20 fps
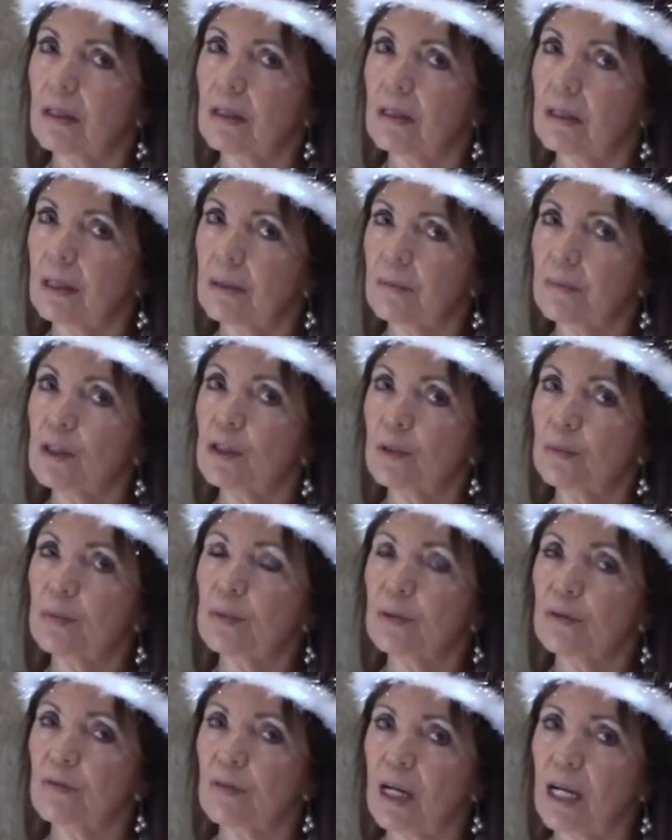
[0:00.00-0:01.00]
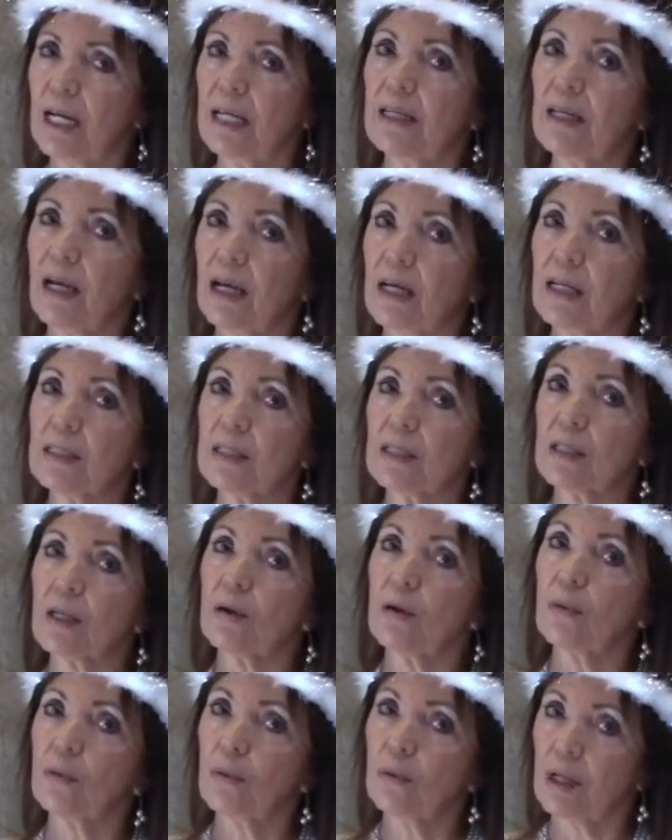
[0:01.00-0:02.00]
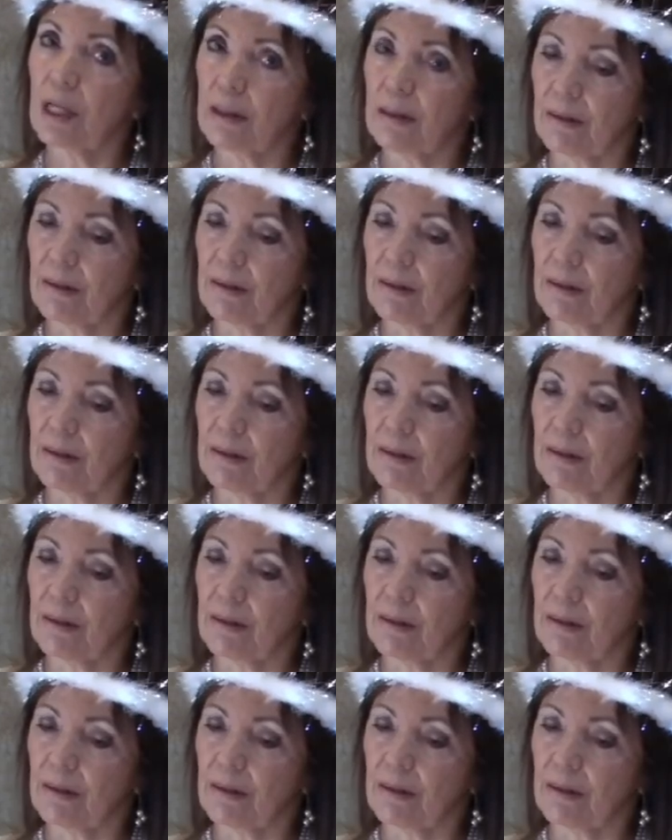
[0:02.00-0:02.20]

them to provide us with.